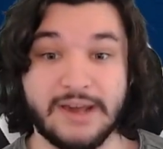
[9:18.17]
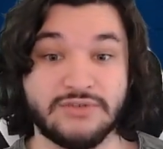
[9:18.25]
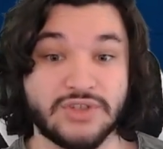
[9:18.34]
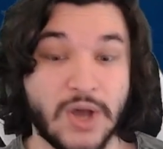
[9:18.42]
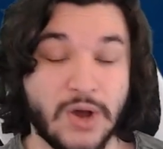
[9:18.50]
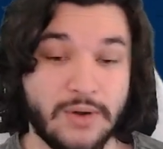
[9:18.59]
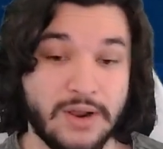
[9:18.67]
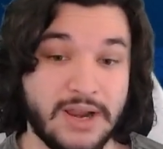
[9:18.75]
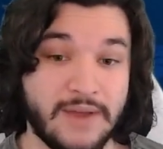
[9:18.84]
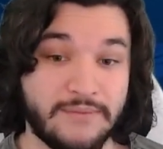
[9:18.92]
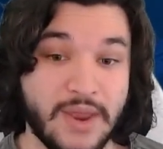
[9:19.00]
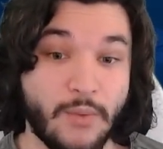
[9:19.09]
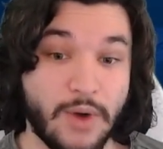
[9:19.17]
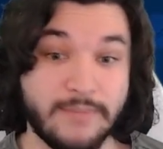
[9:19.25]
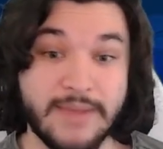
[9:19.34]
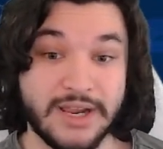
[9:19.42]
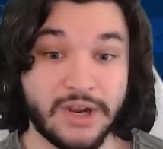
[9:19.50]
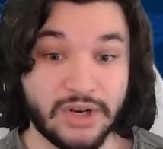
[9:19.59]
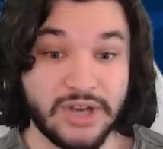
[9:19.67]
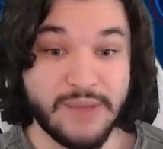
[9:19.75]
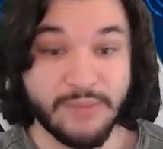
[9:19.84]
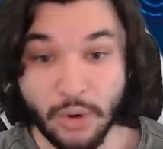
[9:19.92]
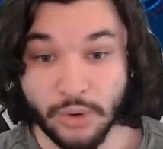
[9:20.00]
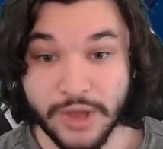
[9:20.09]
And so if they want to make a good
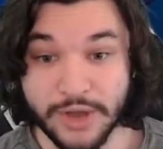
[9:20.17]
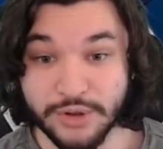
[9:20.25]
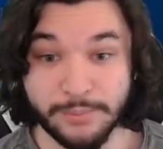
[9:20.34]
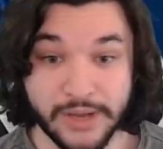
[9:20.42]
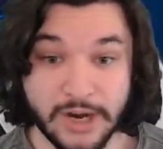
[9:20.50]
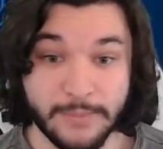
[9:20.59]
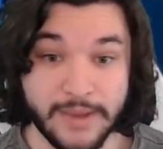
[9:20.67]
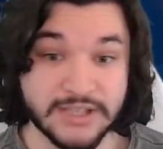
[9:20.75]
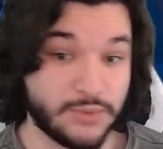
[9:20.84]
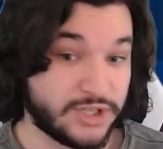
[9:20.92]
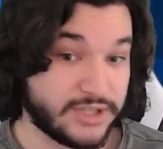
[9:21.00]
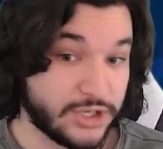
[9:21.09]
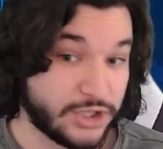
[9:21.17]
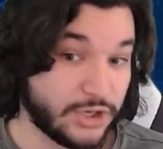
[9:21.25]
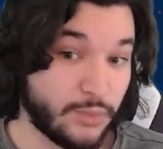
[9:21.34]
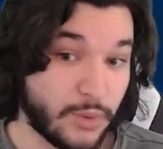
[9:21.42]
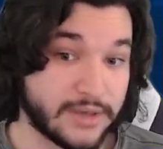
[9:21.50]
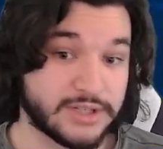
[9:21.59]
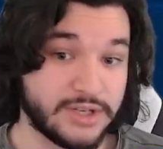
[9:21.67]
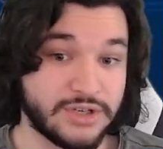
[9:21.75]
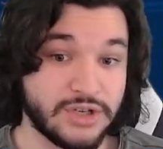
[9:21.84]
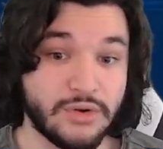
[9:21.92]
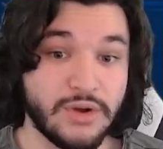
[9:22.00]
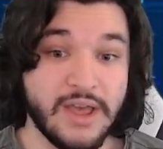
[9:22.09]
game and hold on to the player base, which they should want to
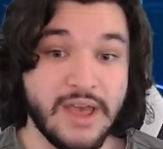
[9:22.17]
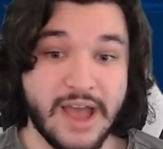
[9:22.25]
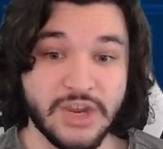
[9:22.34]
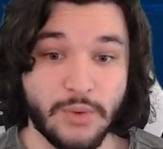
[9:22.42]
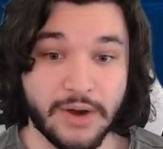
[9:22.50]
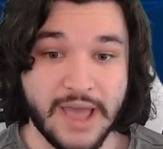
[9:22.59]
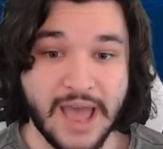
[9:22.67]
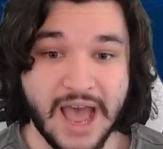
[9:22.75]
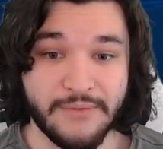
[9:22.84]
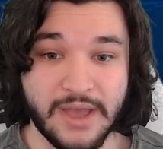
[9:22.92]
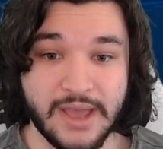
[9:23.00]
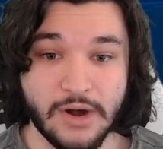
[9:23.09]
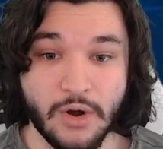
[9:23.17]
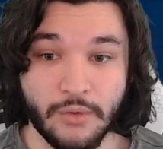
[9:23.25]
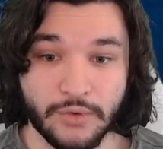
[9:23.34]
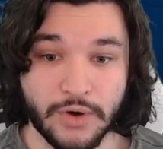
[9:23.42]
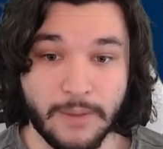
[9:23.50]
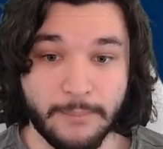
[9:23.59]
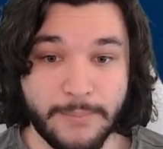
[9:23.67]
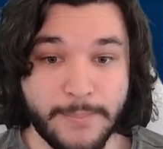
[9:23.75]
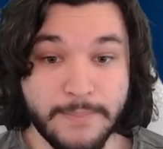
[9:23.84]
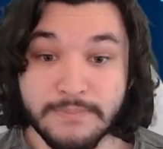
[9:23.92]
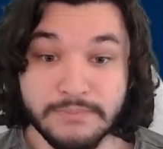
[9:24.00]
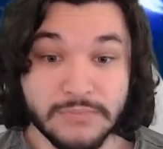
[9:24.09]
do, and you want to have an overall
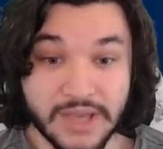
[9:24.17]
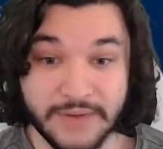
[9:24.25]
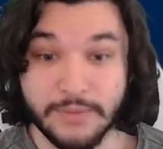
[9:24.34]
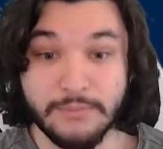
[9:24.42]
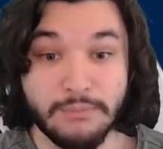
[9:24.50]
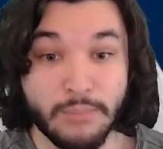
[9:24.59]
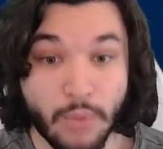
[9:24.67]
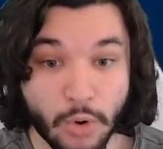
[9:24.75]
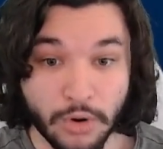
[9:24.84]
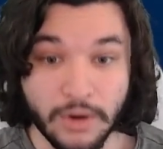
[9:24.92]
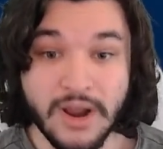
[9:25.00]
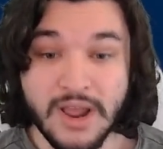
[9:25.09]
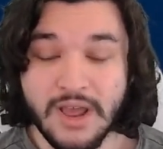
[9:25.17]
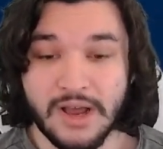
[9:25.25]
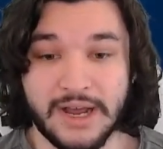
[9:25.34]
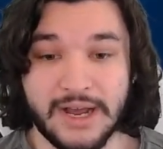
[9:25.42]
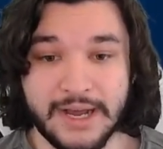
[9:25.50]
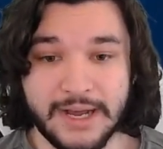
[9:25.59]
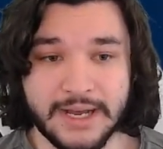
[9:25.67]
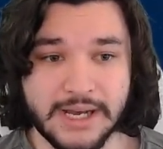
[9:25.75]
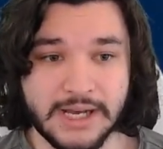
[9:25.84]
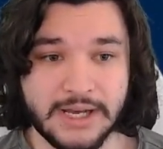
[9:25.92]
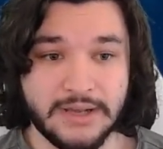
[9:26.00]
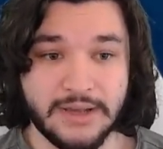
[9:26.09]
kind of more
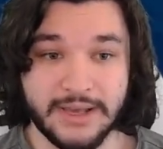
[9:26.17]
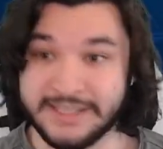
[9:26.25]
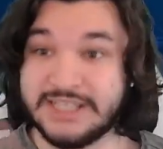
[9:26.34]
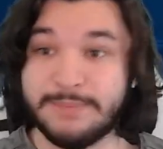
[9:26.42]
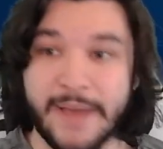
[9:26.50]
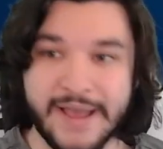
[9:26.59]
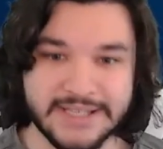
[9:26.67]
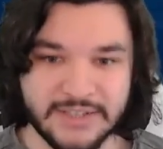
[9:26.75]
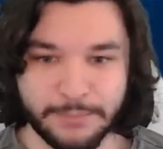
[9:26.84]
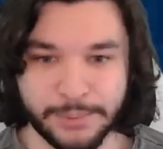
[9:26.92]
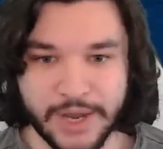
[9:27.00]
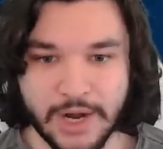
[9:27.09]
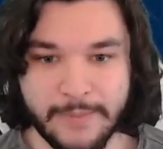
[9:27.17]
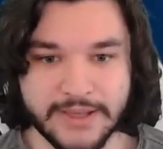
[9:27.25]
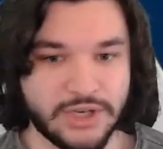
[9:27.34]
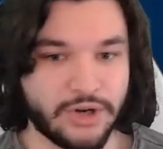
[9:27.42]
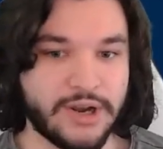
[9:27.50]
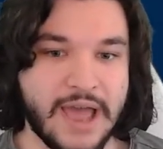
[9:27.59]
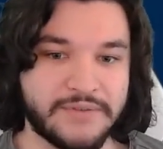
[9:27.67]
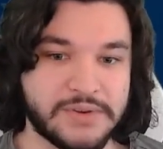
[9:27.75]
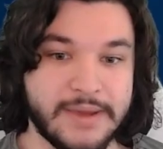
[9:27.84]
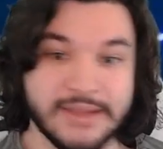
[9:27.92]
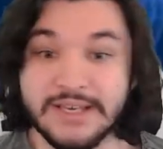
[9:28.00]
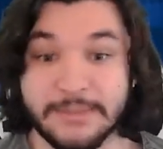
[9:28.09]
uh, expansive player base, you're going to have
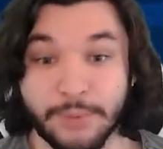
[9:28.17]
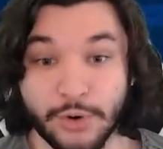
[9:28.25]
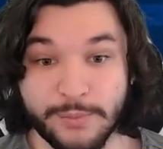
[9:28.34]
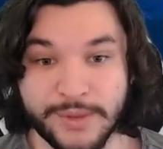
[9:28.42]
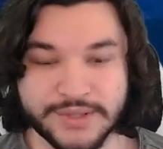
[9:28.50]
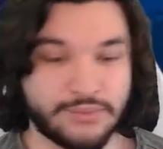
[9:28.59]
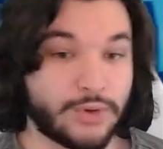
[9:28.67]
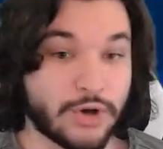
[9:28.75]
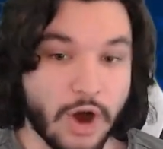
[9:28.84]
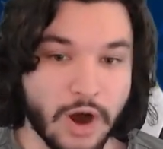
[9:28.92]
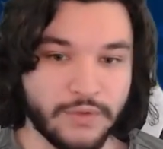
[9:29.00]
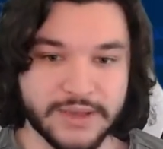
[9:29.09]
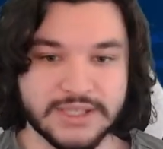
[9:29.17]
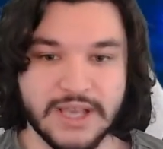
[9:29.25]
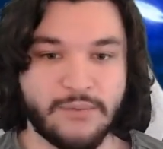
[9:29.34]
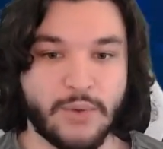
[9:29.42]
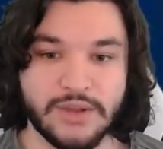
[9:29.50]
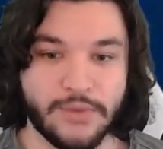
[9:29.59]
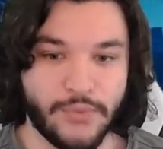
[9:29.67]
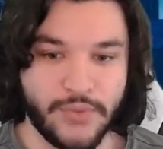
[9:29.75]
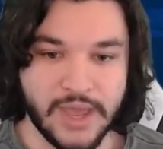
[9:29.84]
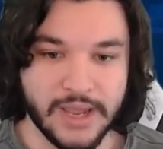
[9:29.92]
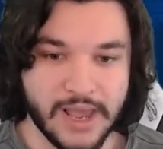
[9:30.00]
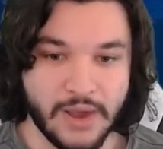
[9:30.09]
to make these improvements. Regardless of what you
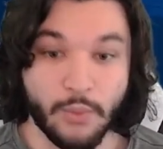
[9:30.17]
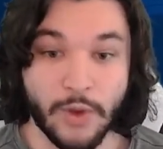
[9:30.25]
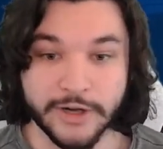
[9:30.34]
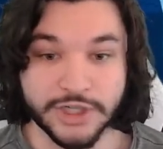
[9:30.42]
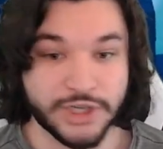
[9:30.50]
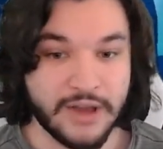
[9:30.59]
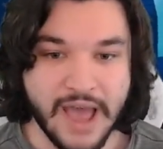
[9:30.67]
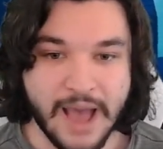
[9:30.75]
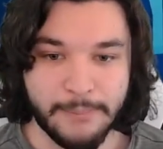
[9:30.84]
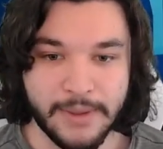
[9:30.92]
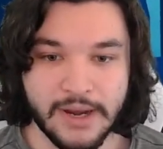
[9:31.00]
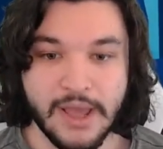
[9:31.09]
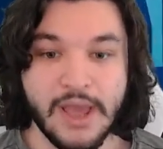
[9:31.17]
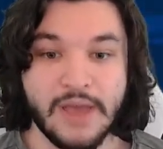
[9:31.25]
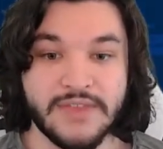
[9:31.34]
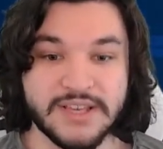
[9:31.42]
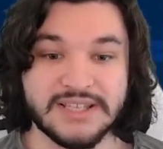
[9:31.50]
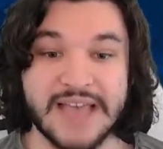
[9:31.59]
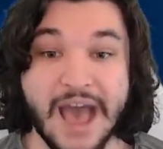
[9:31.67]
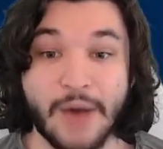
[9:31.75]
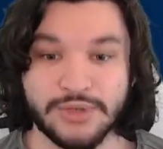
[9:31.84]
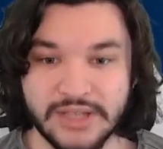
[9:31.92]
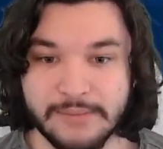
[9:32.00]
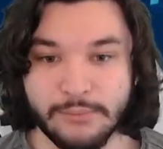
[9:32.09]
think what should happen, this is
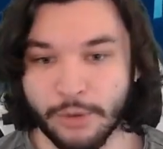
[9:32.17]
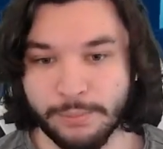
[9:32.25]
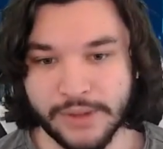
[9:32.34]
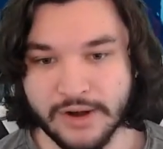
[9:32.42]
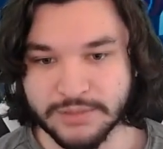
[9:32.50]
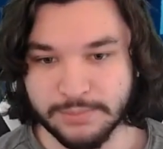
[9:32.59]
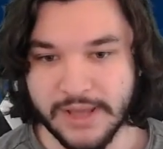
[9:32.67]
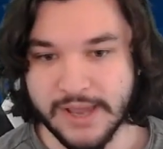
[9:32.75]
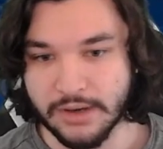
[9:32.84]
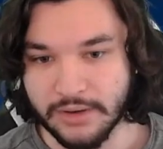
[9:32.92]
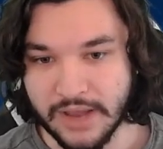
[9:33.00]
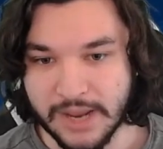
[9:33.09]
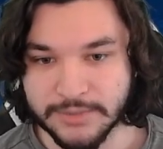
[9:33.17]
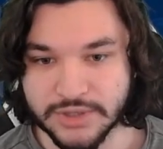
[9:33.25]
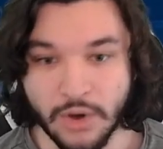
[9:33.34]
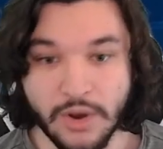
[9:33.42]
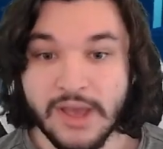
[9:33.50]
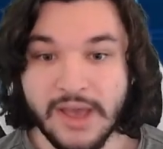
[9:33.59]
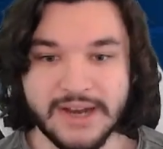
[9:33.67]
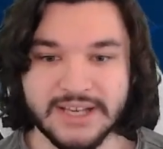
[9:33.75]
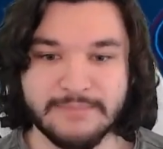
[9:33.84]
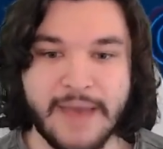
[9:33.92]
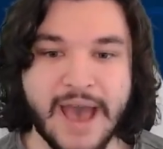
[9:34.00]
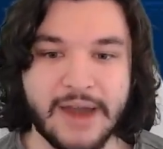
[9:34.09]
how to get more players playing your game. So it
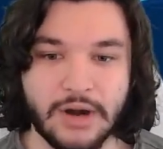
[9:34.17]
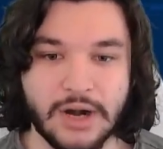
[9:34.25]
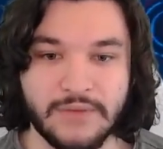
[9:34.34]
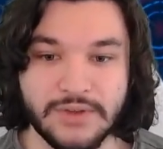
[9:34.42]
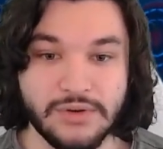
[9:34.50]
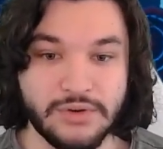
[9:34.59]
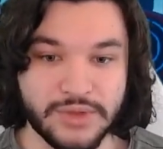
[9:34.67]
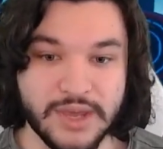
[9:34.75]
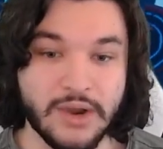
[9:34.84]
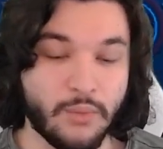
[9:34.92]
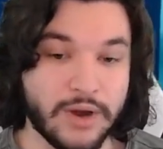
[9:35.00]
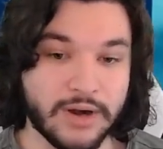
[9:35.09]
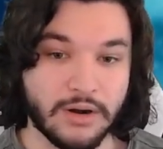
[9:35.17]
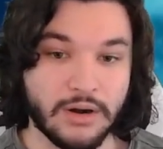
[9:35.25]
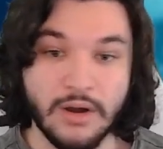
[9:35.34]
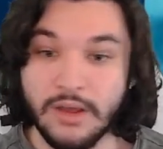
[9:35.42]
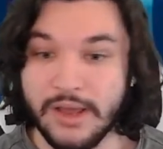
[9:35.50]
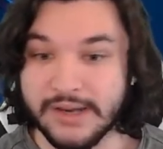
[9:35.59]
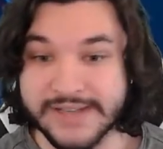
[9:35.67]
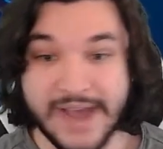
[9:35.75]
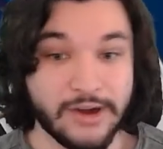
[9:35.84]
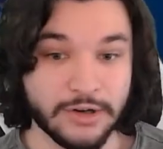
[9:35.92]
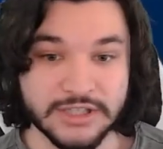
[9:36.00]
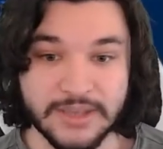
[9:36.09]
doesn't matter if you think we're
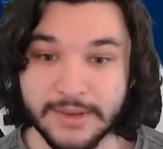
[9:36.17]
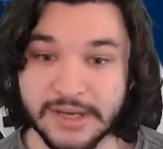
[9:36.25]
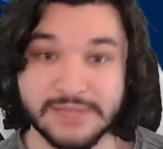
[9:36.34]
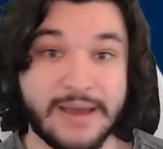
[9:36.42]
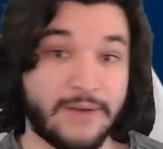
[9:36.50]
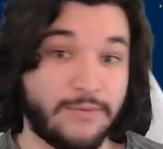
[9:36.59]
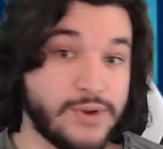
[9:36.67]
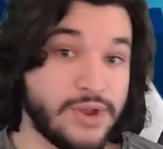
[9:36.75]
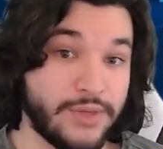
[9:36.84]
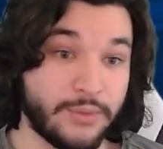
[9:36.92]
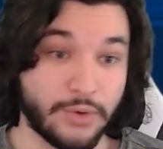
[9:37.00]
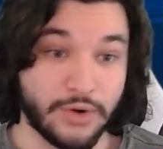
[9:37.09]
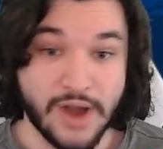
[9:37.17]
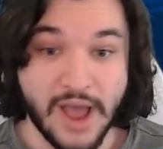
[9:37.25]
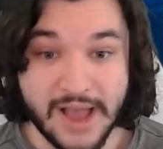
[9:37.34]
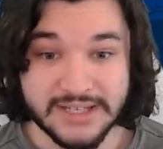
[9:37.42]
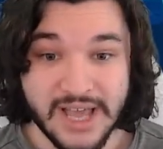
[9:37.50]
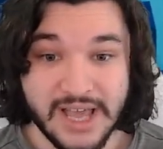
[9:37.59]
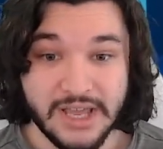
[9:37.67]
entitled to something, it doesn't matter if you think we're not.